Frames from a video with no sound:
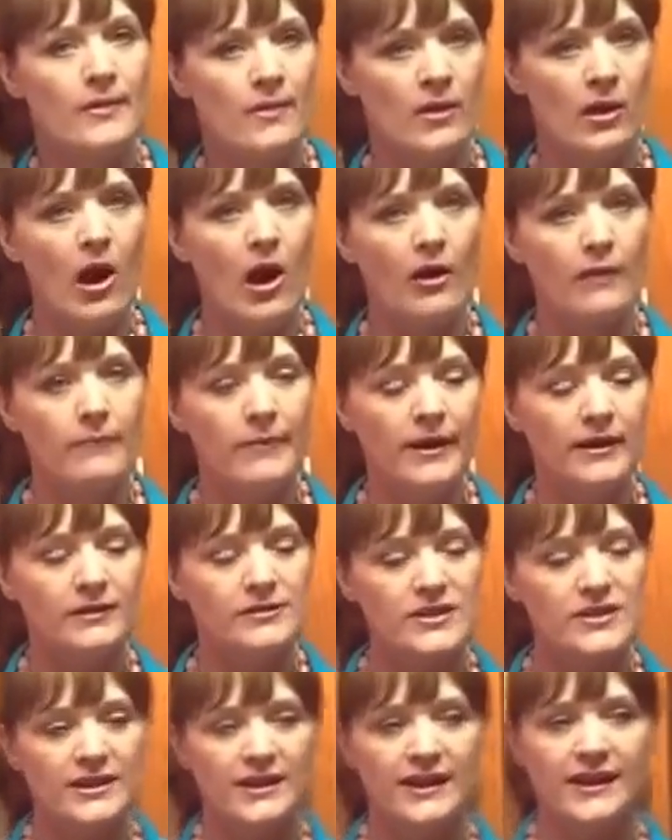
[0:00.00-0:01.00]
in the
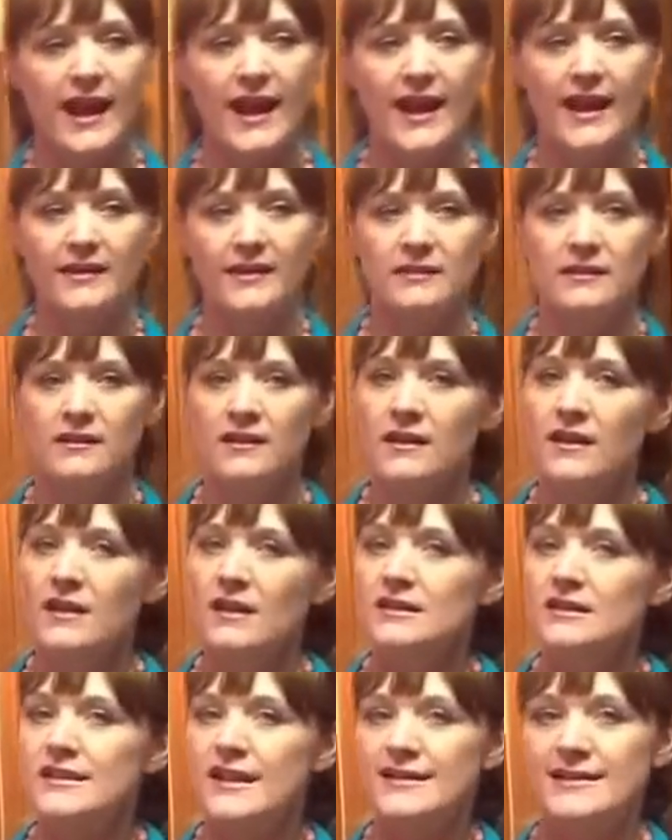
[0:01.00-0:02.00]
garbage, and again,
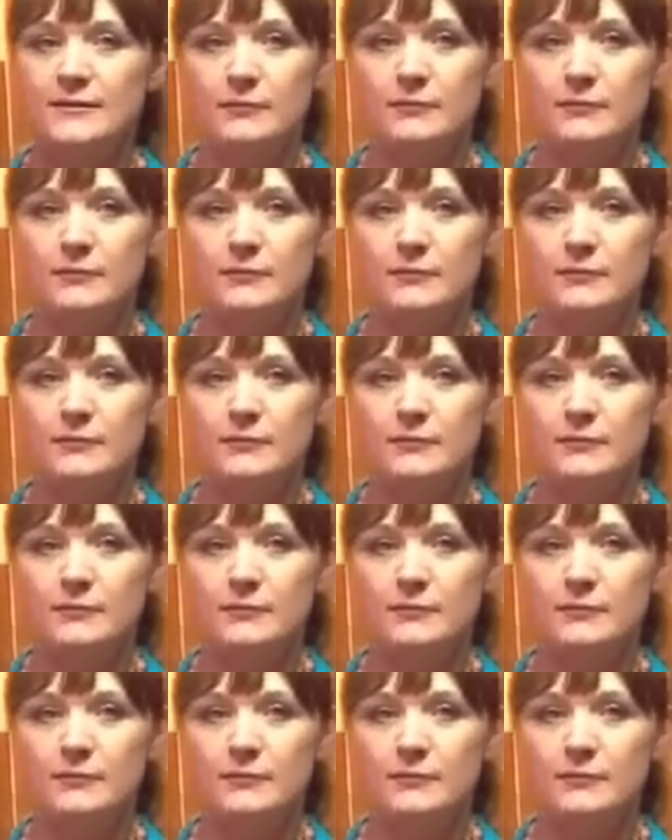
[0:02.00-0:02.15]
doesn't